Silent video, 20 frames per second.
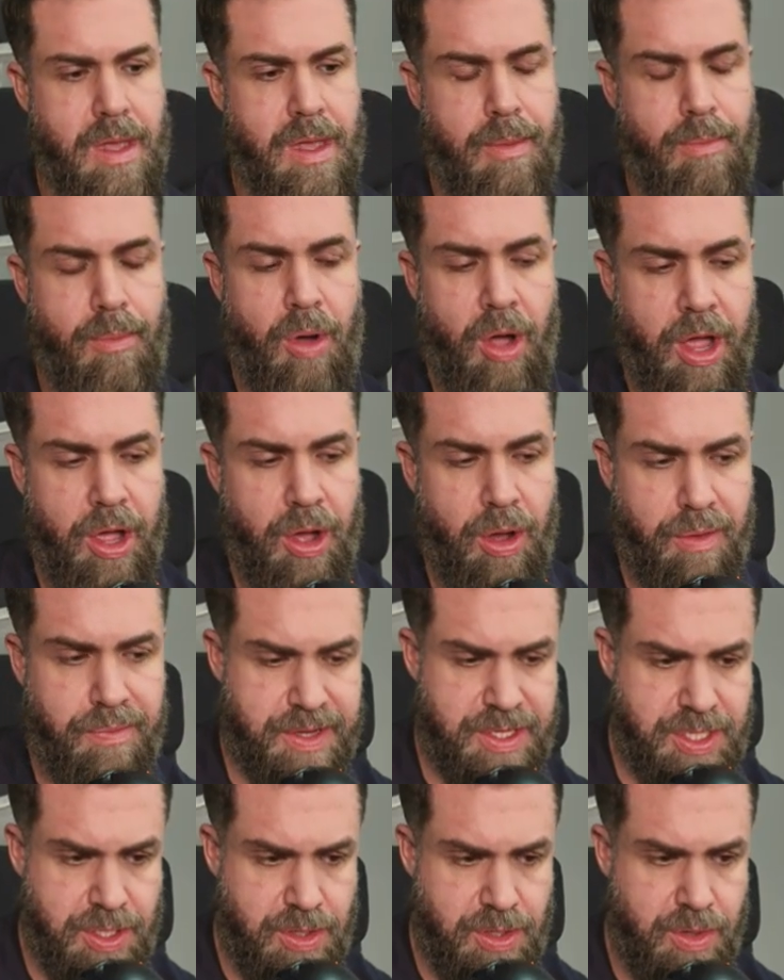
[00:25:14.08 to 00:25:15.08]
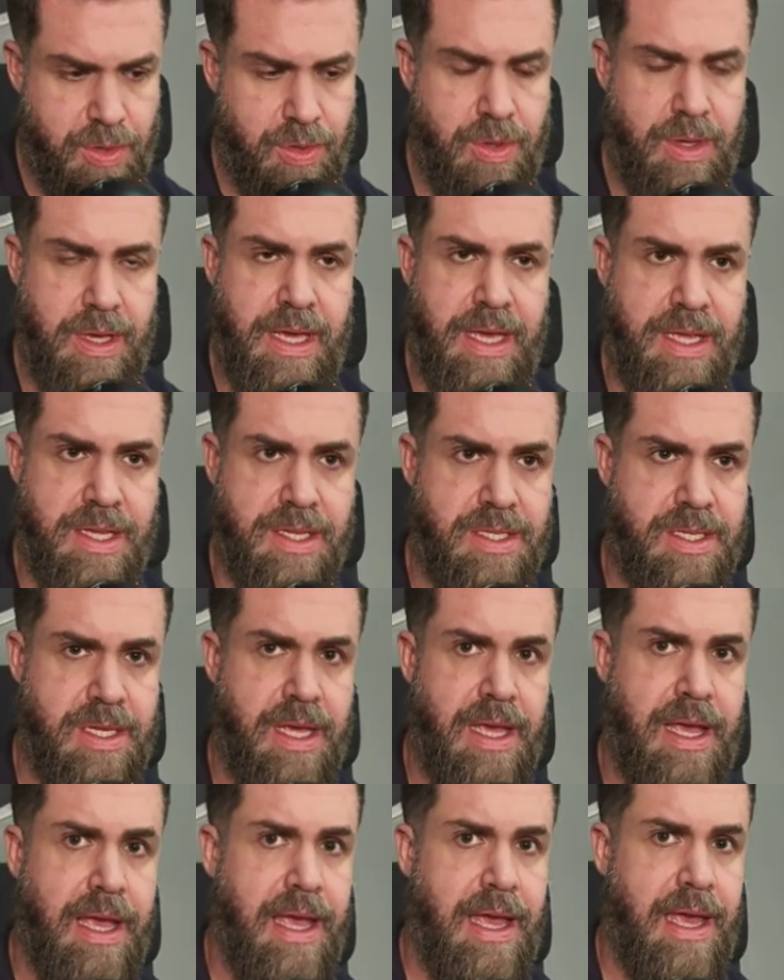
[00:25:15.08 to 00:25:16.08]
my offer to you is,
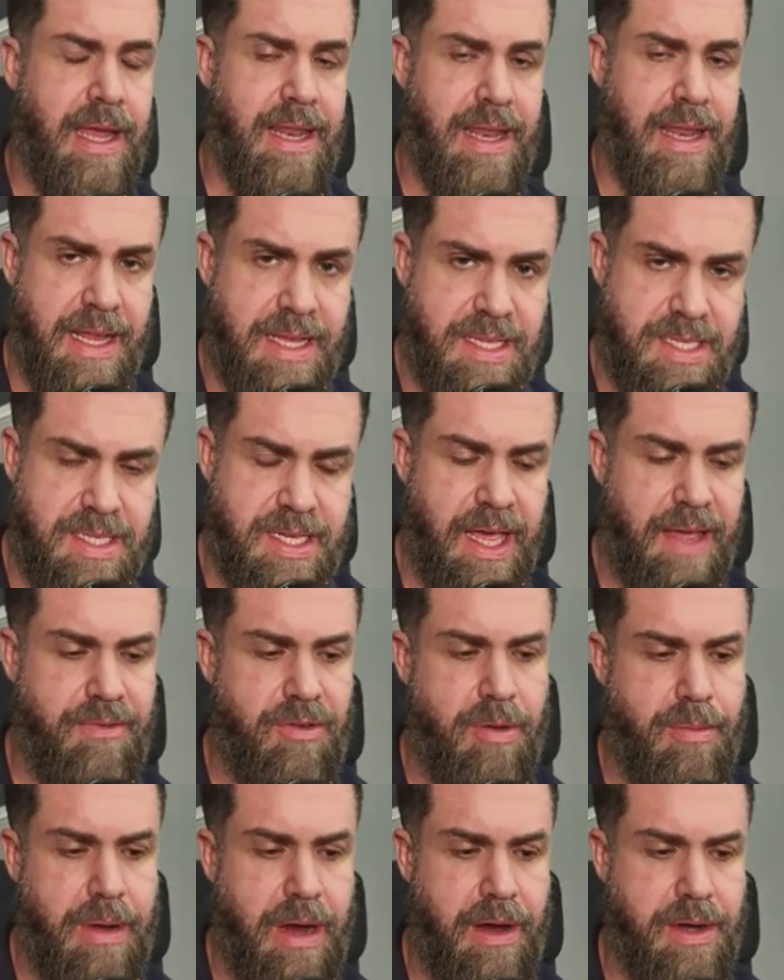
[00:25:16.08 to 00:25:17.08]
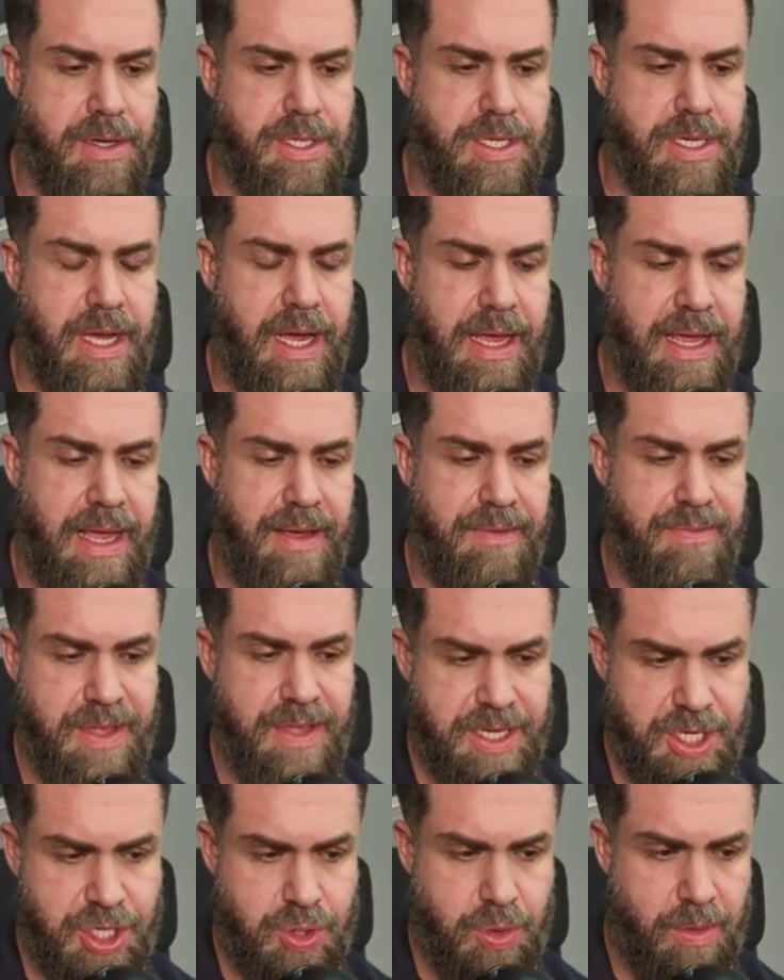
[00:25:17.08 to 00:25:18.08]
let's save your marriage, okay? If this
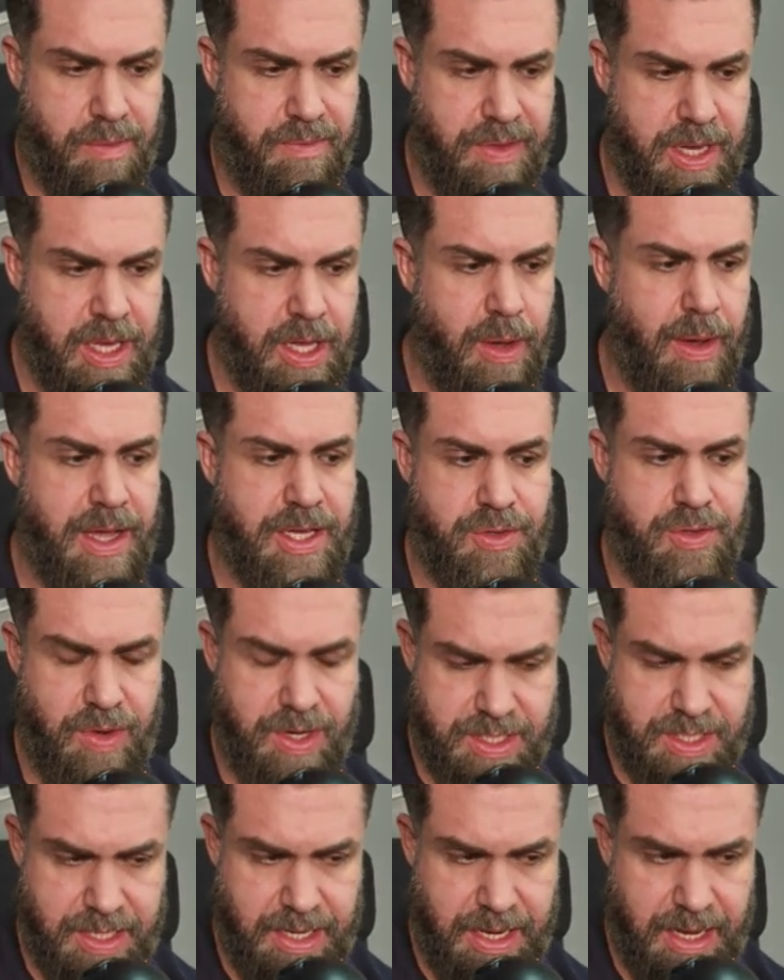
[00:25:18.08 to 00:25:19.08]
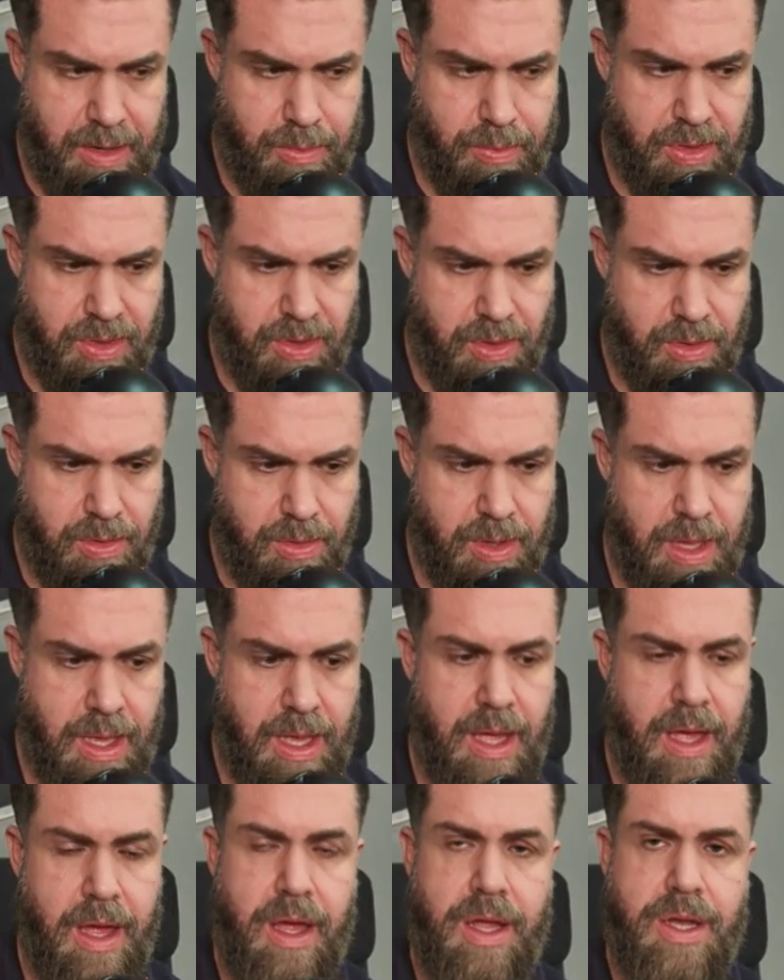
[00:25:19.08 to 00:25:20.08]
short video has resonated with you,
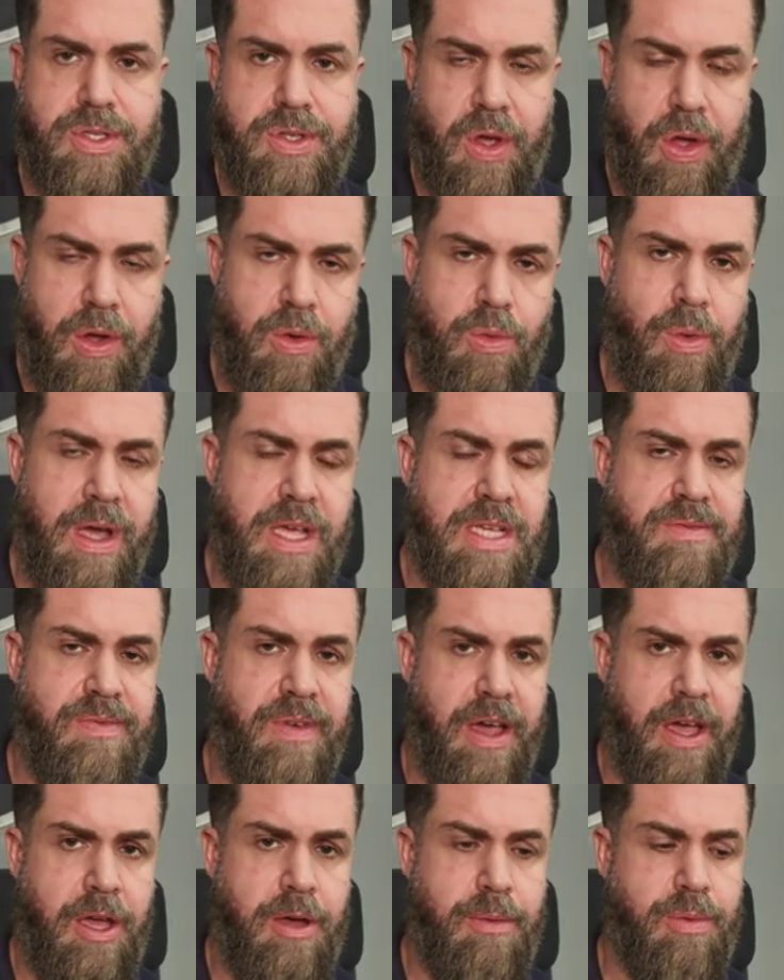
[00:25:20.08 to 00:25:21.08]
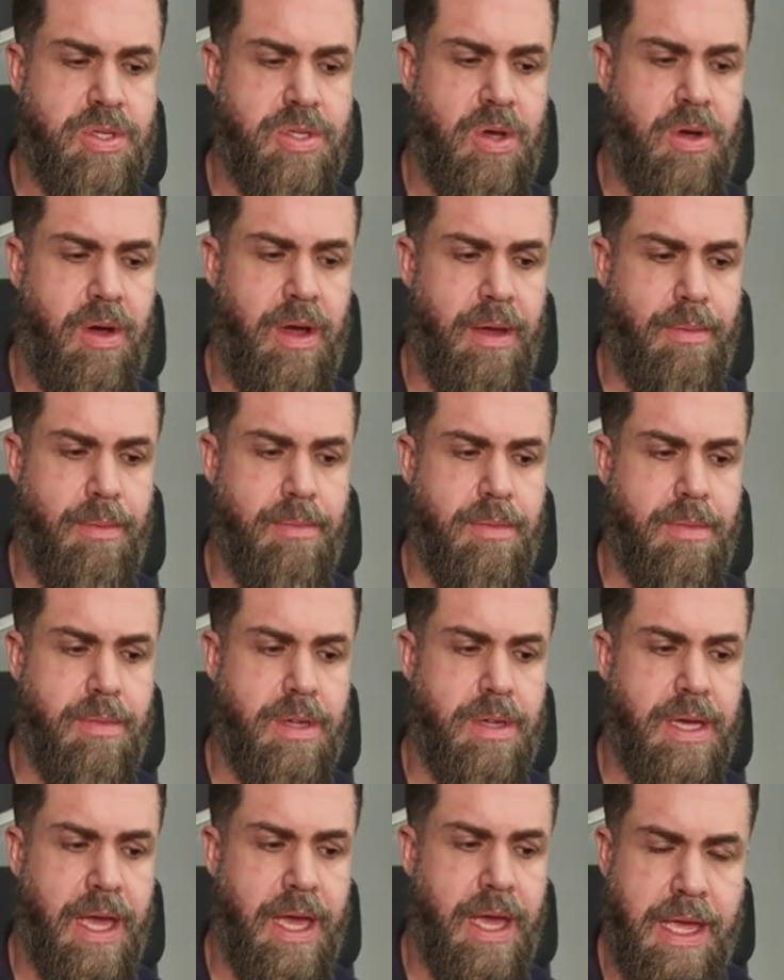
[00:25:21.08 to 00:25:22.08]
don't waste valuable time,
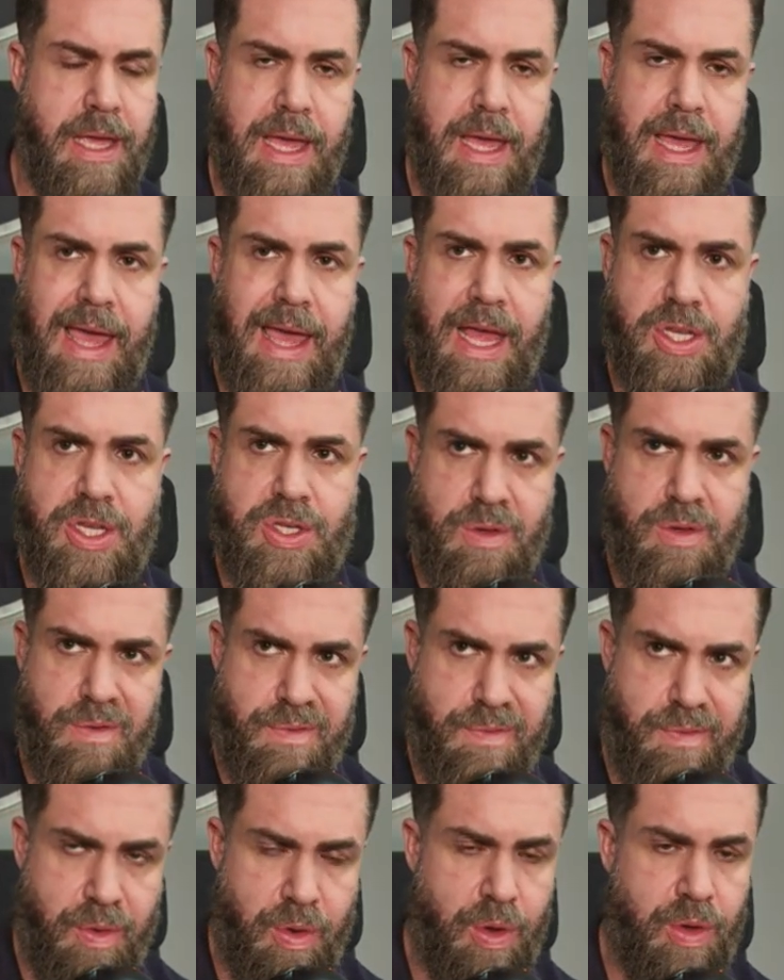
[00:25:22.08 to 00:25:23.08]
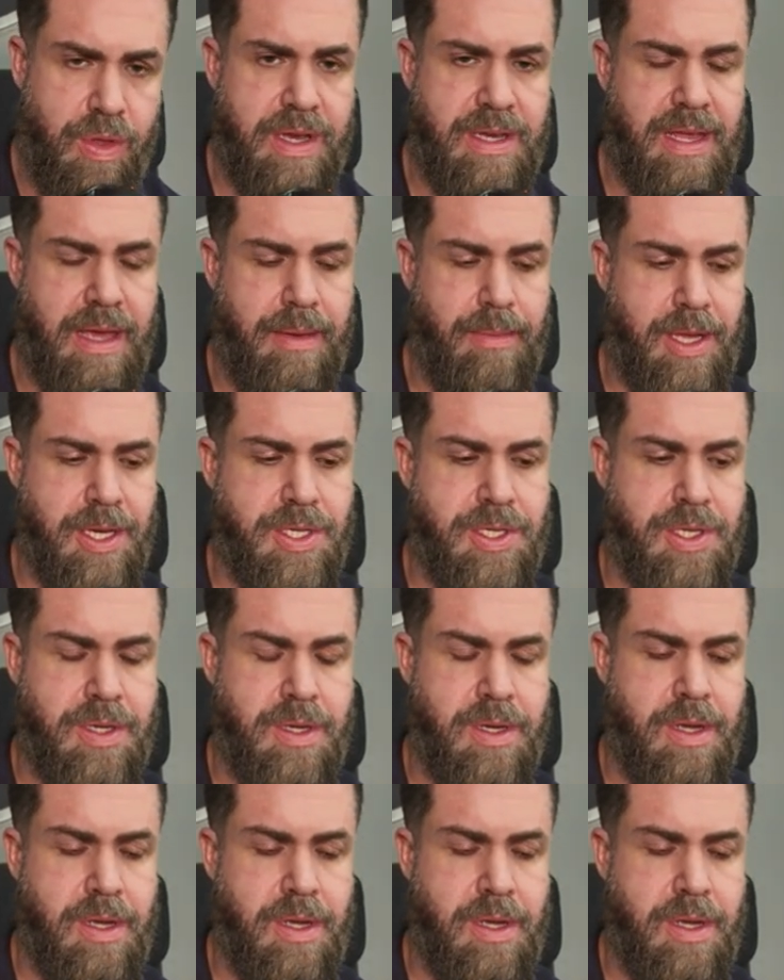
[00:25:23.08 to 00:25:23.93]
okay? And do further damage.